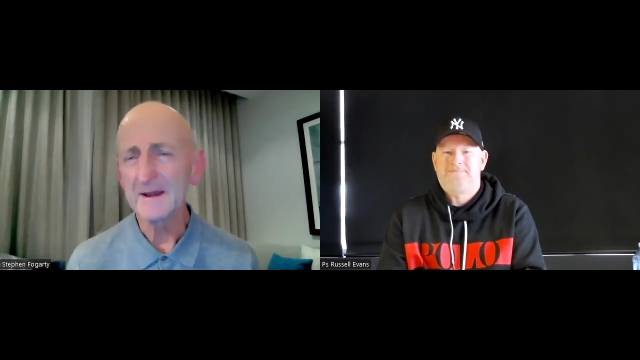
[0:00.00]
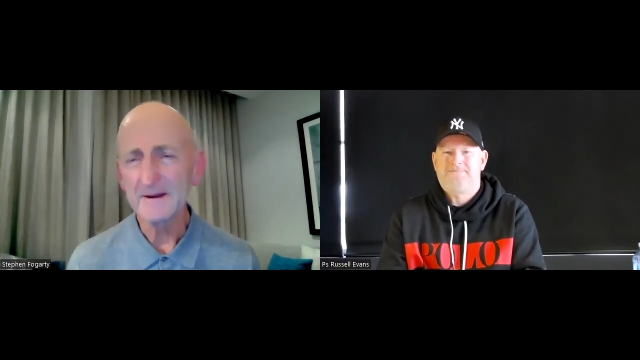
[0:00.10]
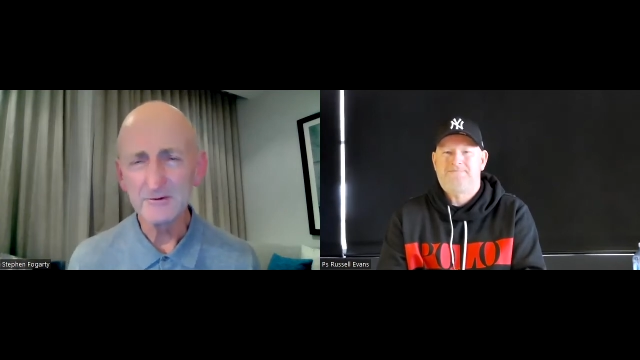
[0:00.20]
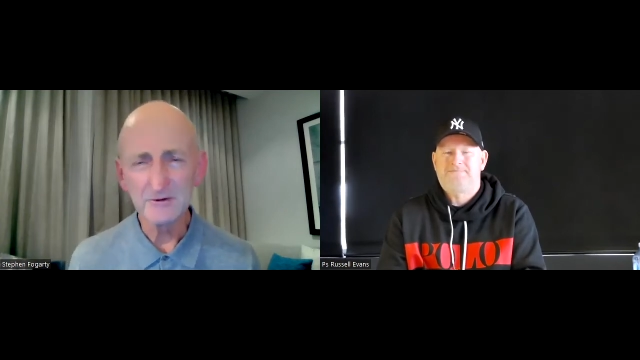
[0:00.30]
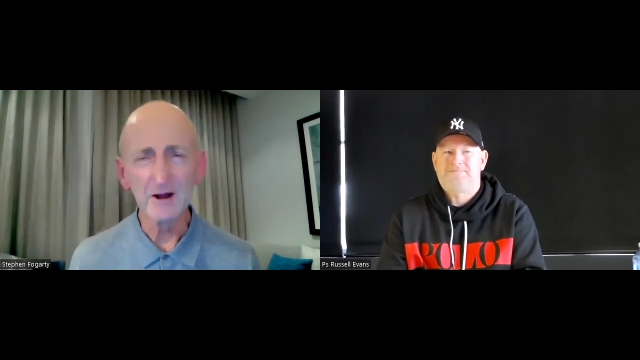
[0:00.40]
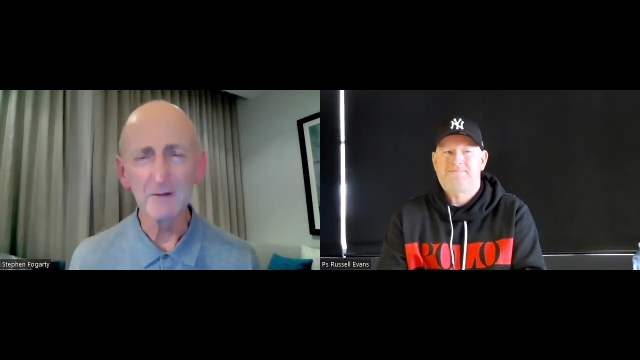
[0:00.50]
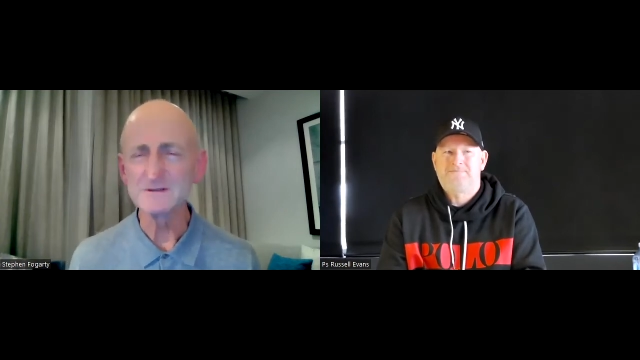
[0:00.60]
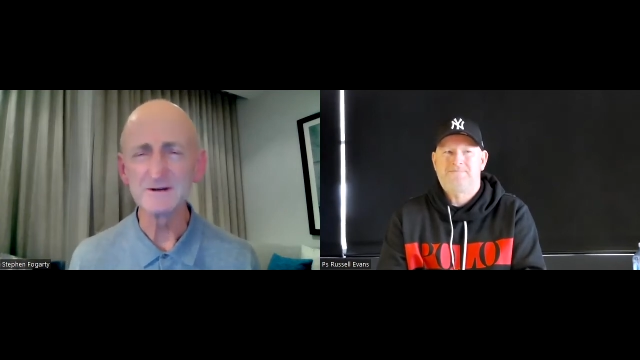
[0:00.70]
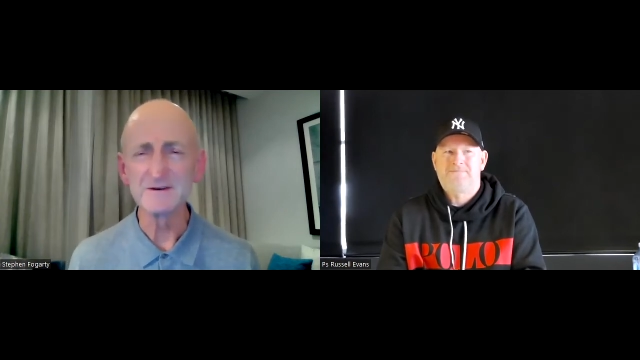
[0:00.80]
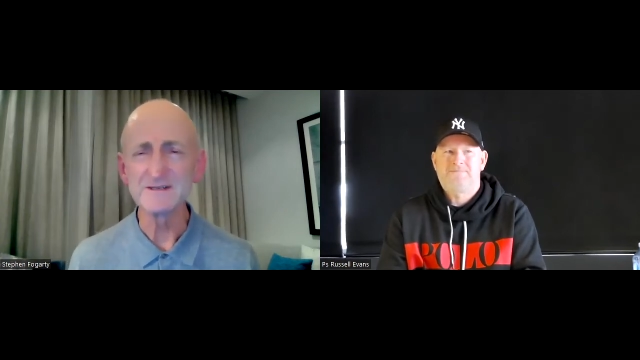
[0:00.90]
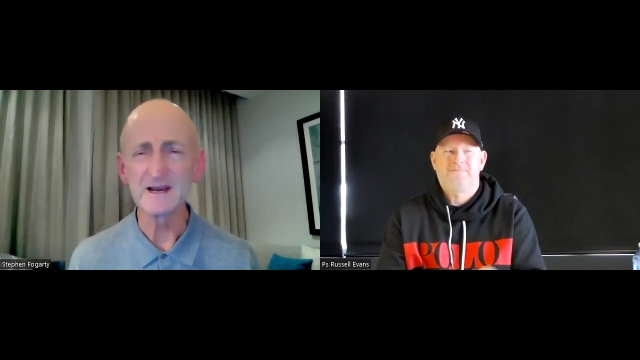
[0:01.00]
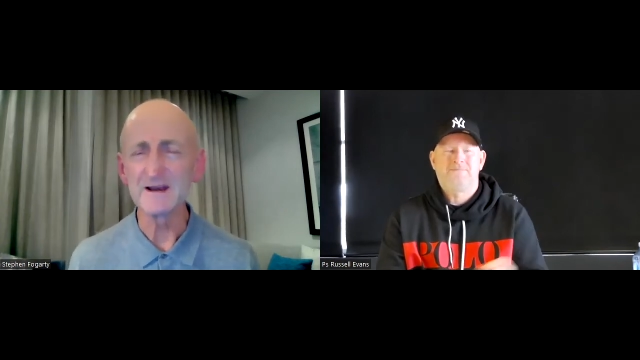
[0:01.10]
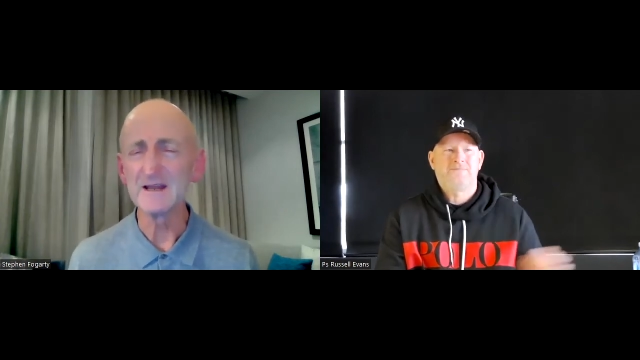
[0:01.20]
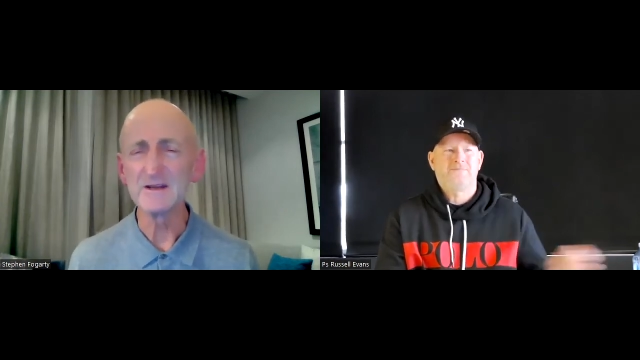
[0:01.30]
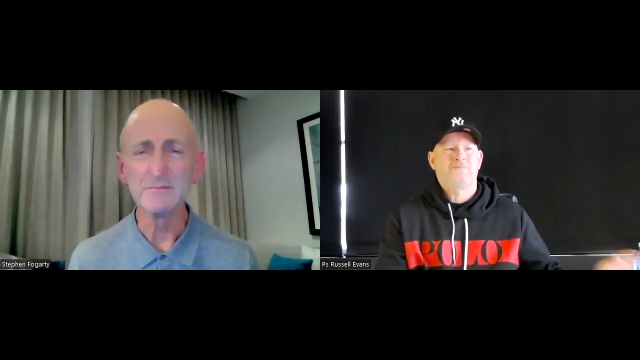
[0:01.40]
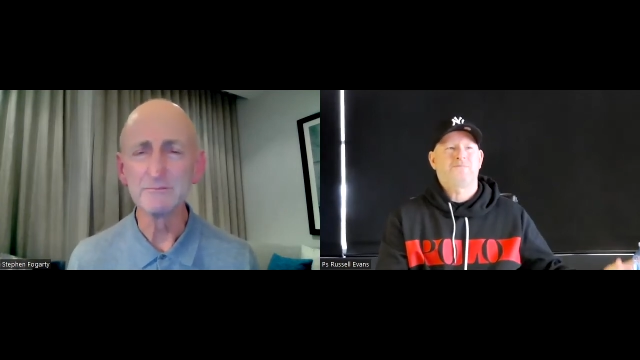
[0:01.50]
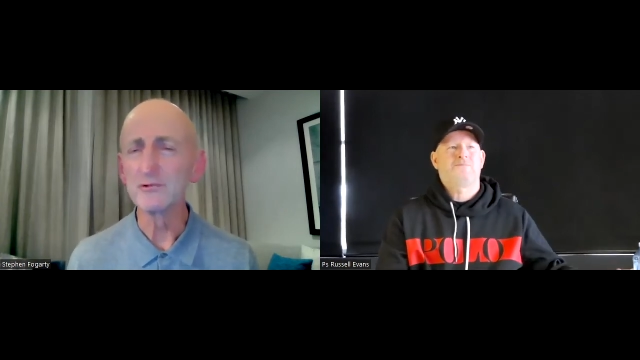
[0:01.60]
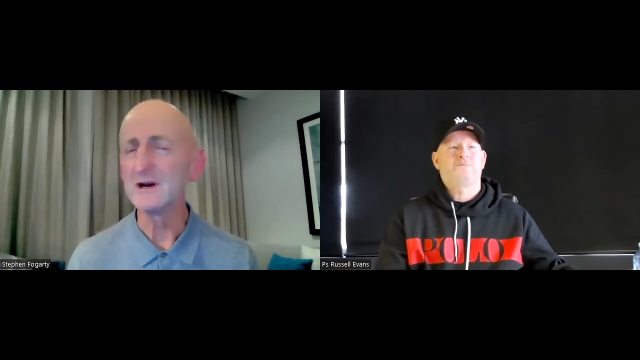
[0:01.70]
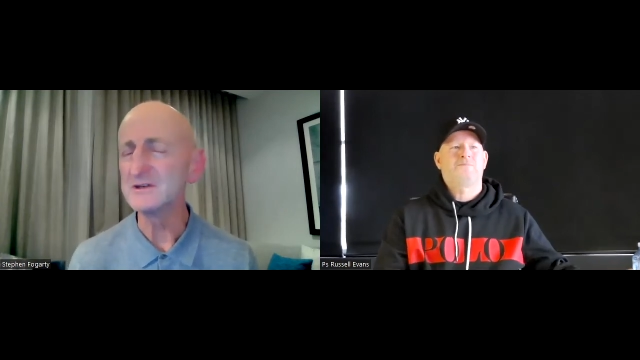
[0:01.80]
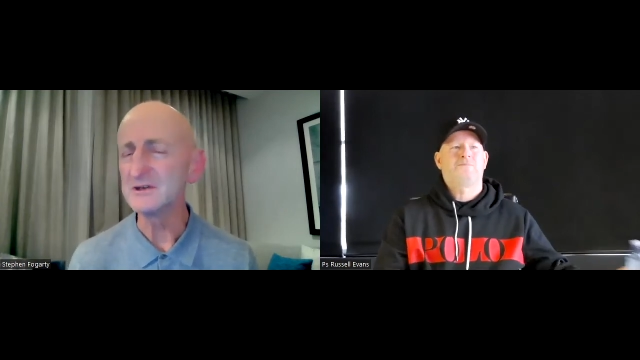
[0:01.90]
Speaker 1: can you help us understand how you
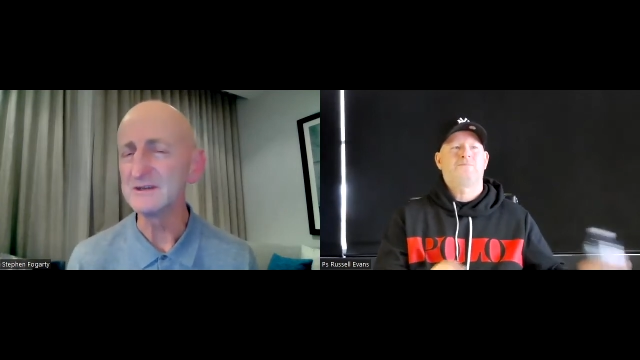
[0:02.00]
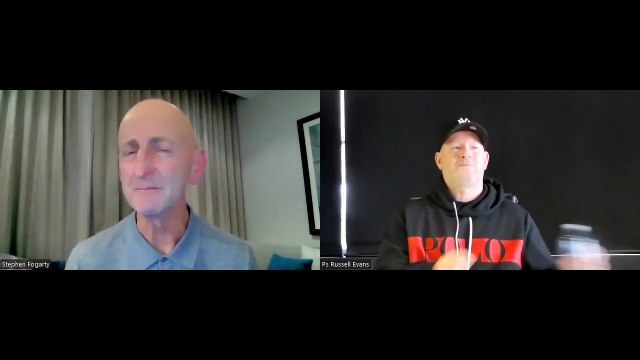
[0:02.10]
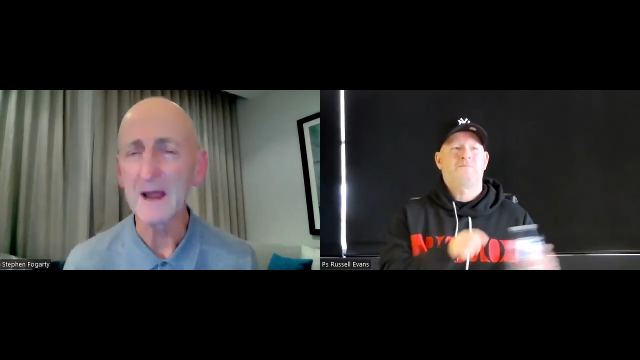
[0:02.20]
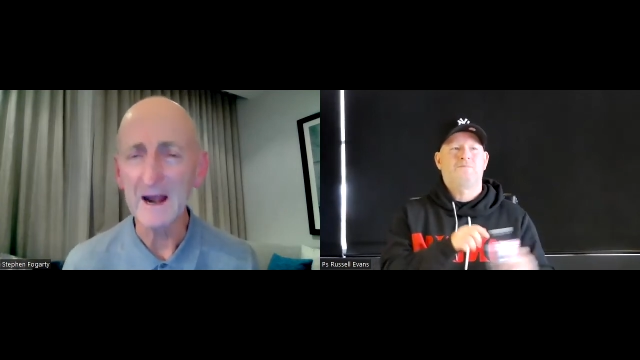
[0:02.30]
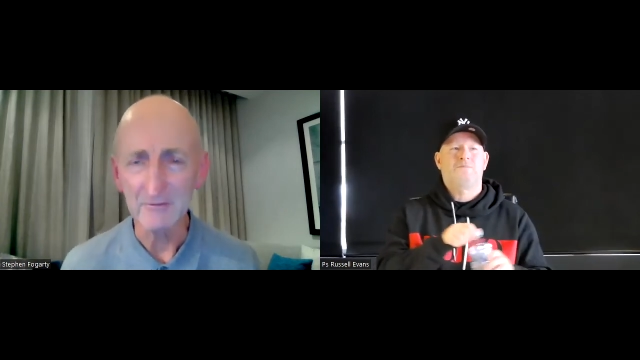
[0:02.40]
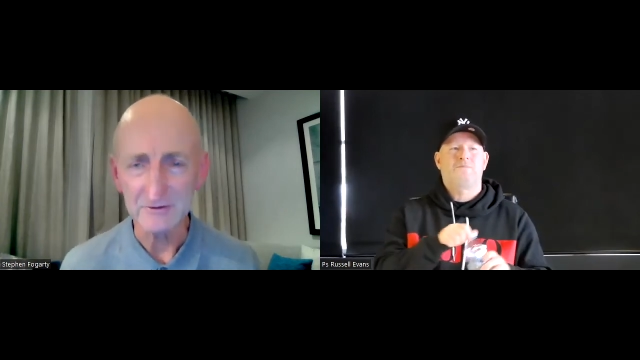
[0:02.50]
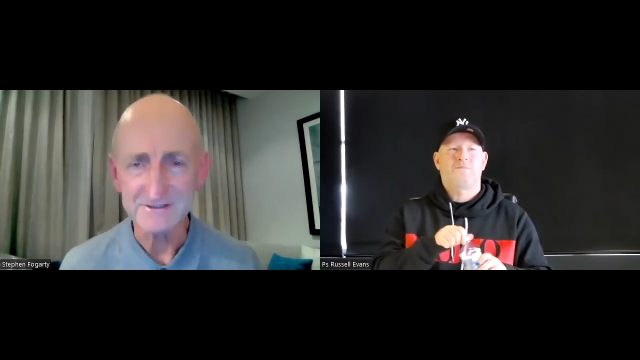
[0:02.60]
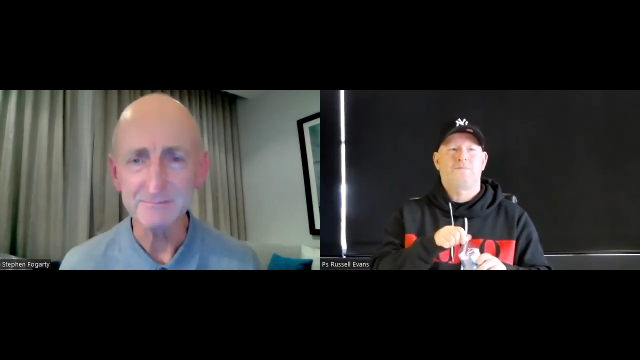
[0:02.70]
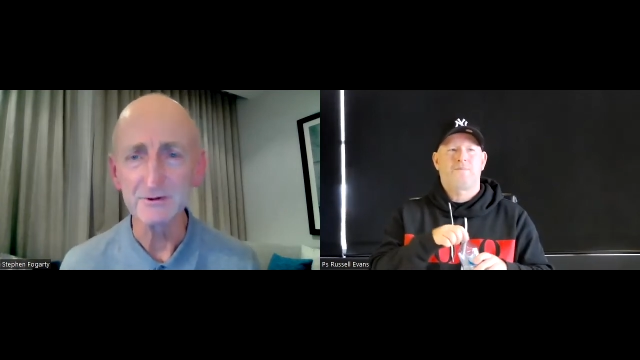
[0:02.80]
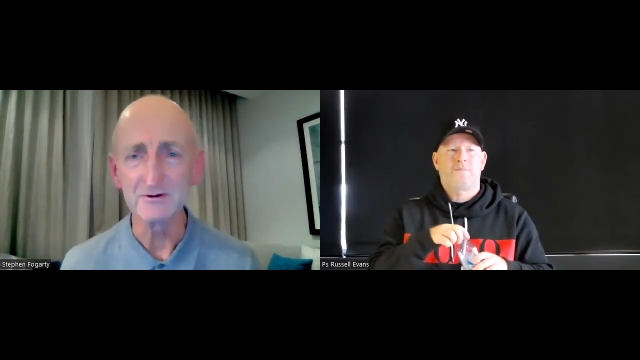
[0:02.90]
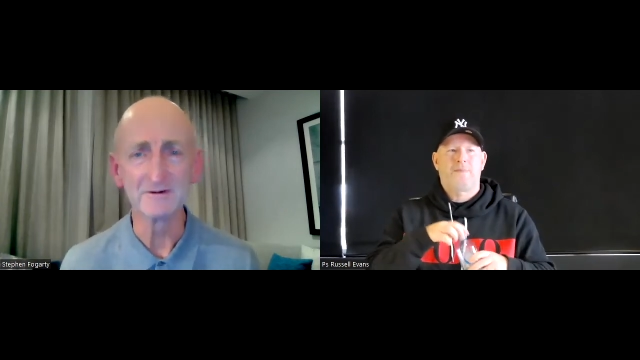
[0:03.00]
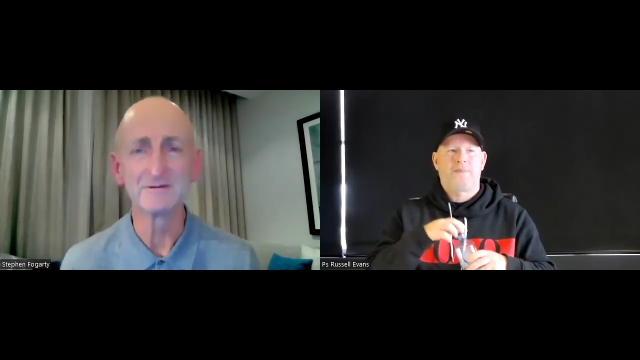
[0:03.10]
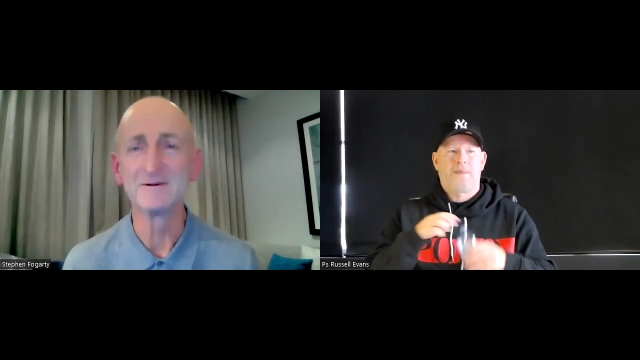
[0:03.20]
preach in the power of the Spirit?